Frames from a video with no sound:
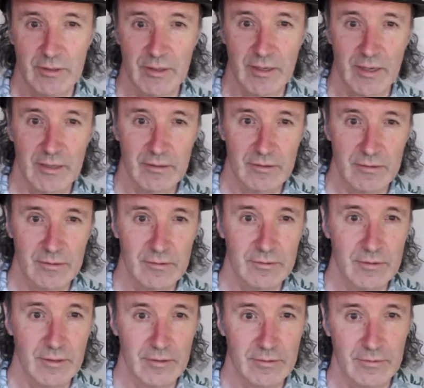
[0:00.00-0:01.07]
and you
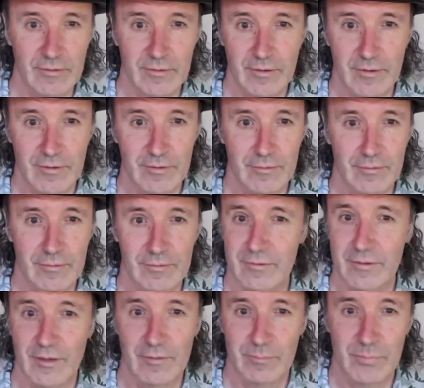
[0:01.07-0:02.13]

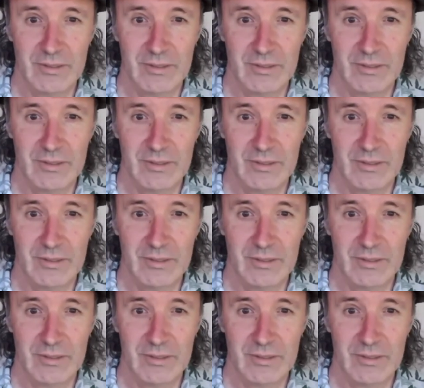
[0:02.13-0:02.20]
don't